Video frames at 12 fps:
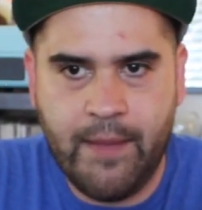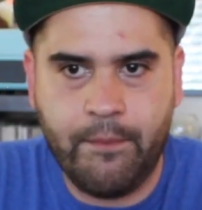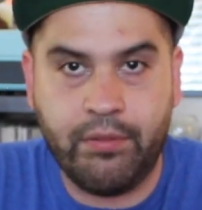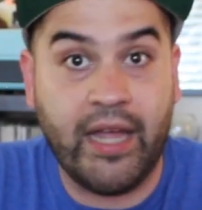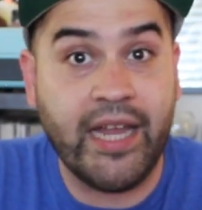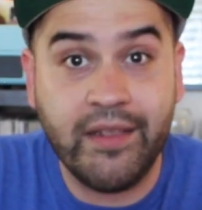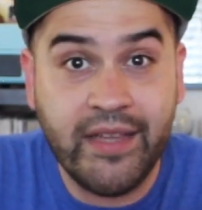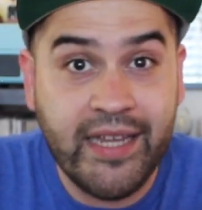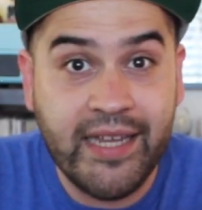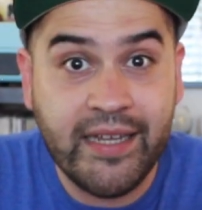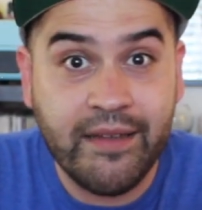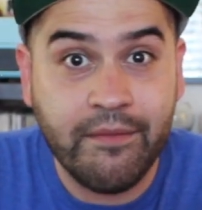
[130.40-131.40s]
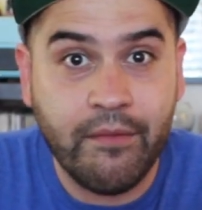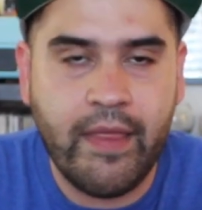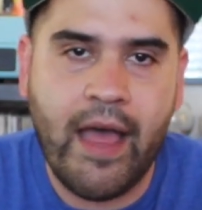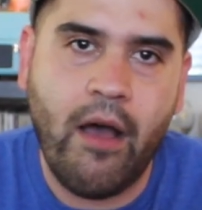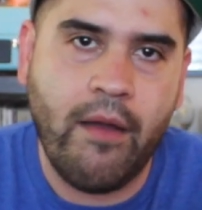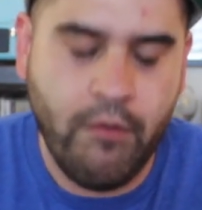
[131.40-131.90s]
blindly
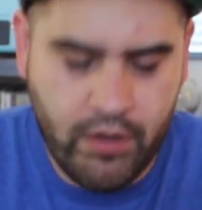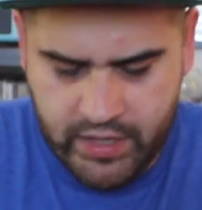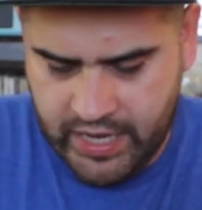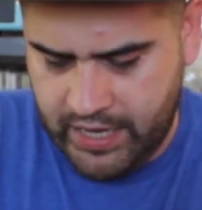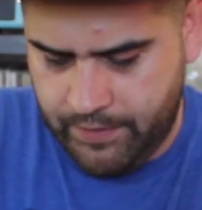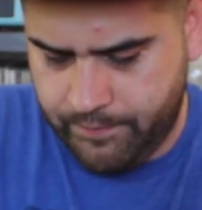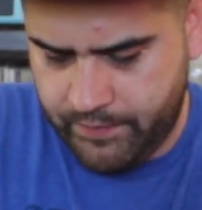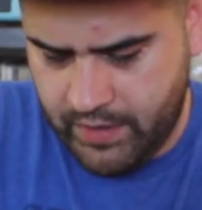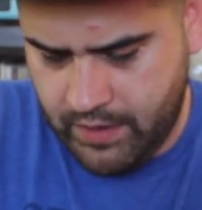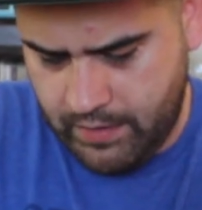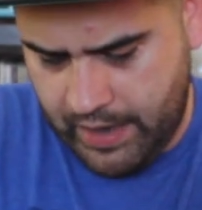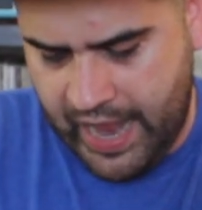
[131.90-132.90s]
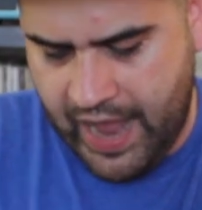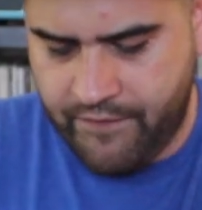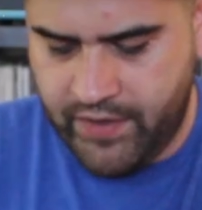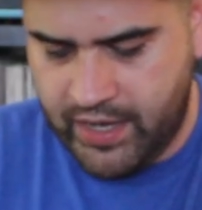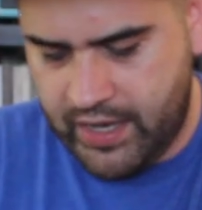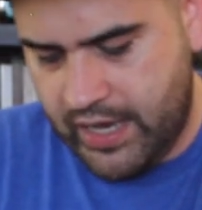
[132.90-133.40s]
without really
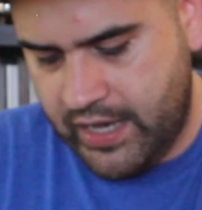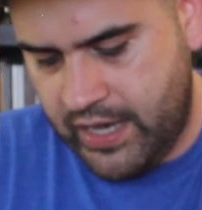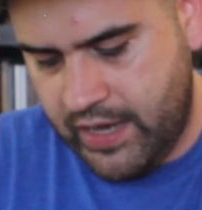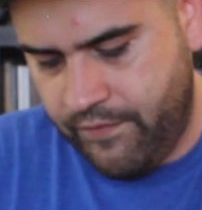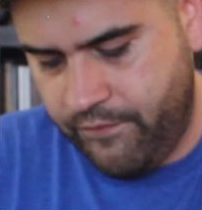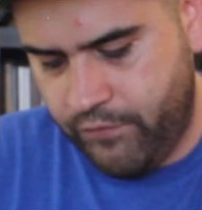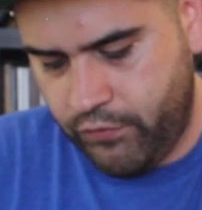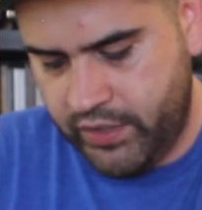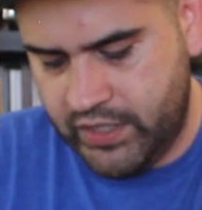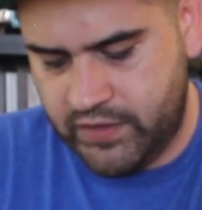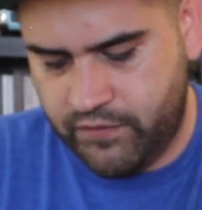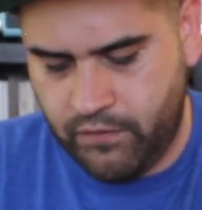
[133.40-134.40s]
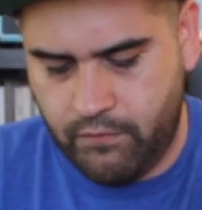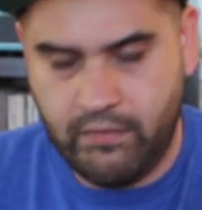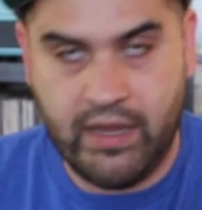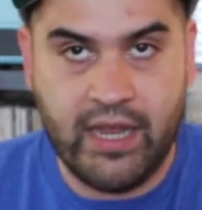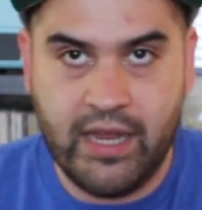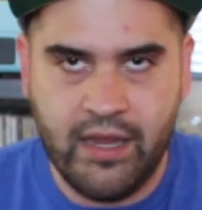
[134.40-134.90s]
having any influence from
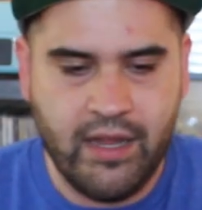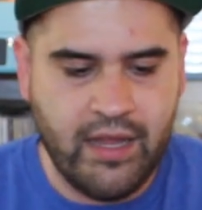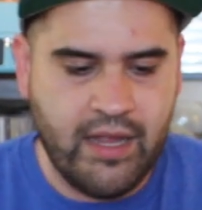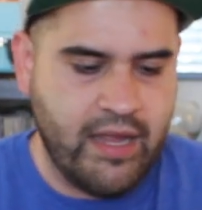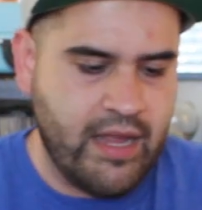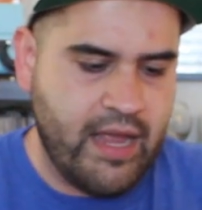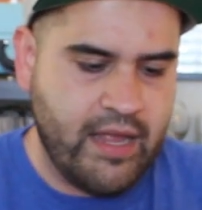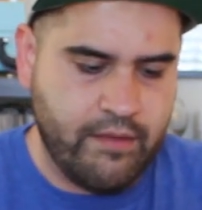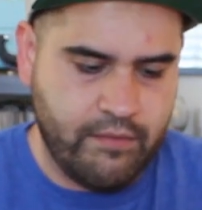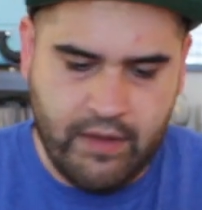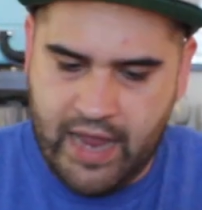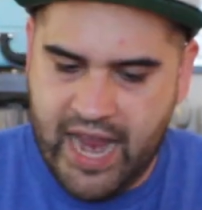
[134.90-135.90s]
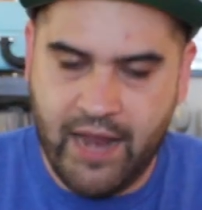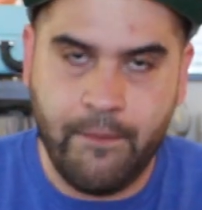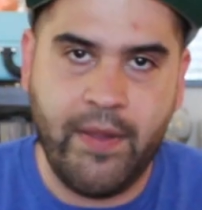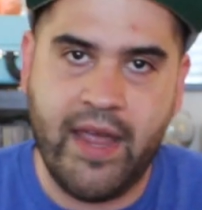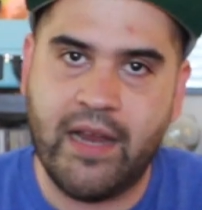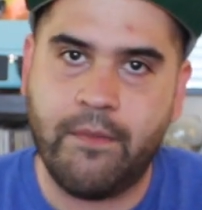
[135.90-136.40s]
me,
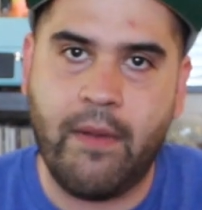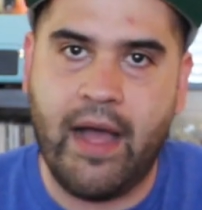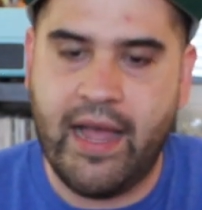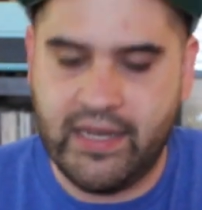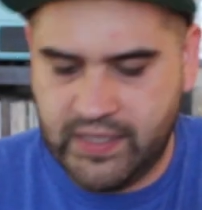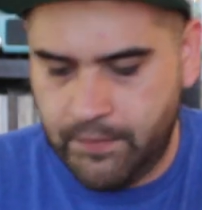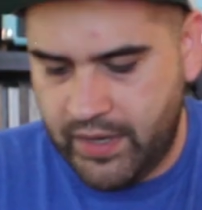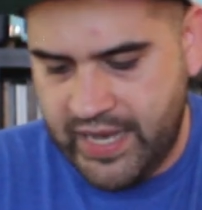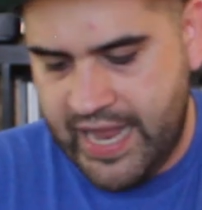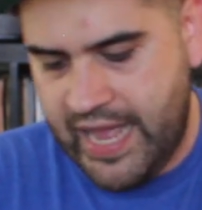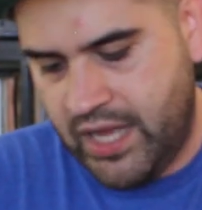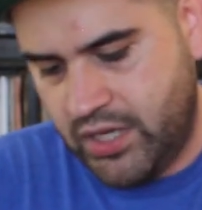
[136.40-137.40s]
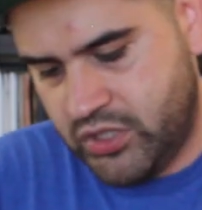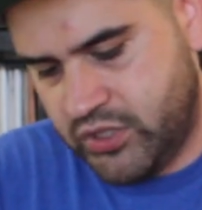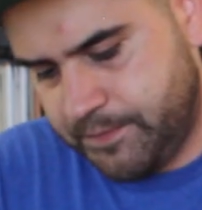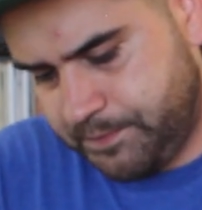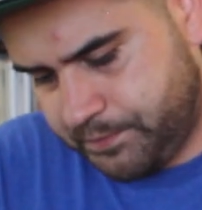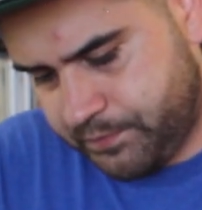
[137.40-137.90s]
handpicked by somebody
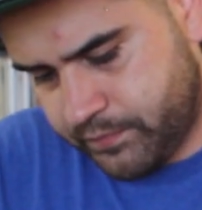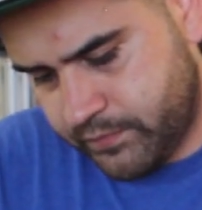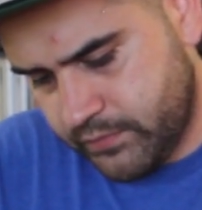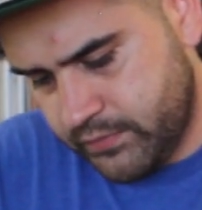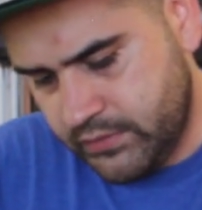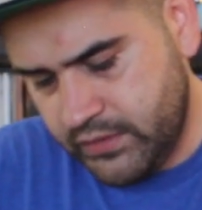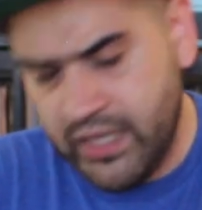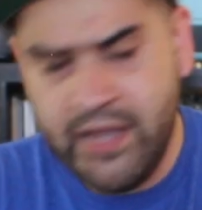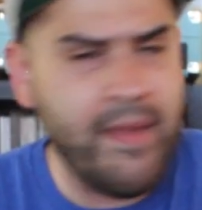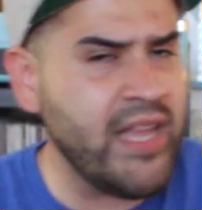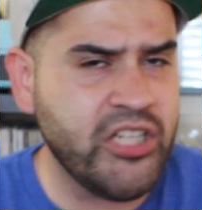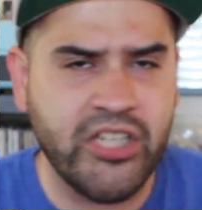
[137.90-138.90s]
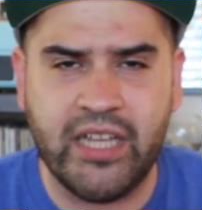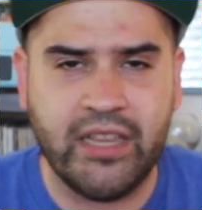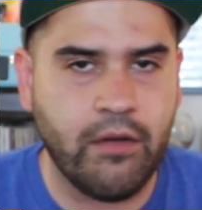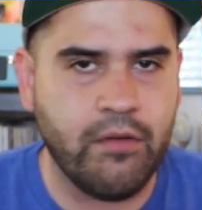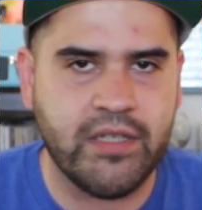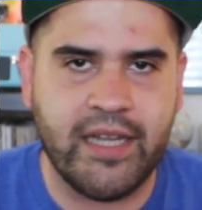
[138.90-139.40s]
else. He mentioned that
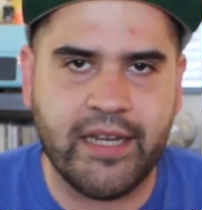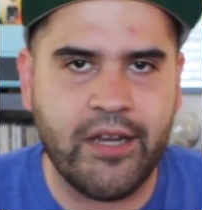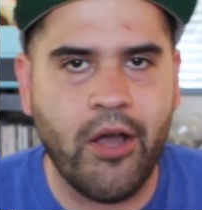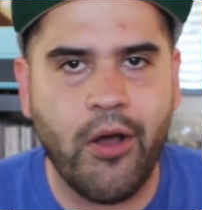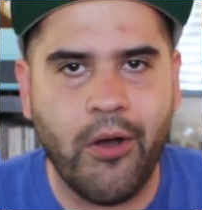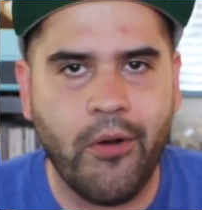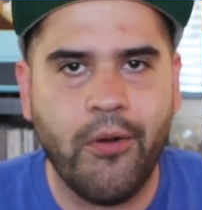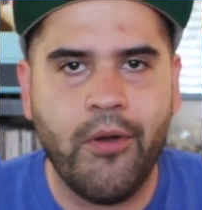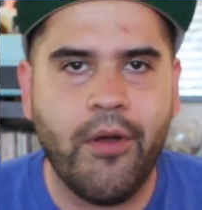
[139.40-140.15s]
there was no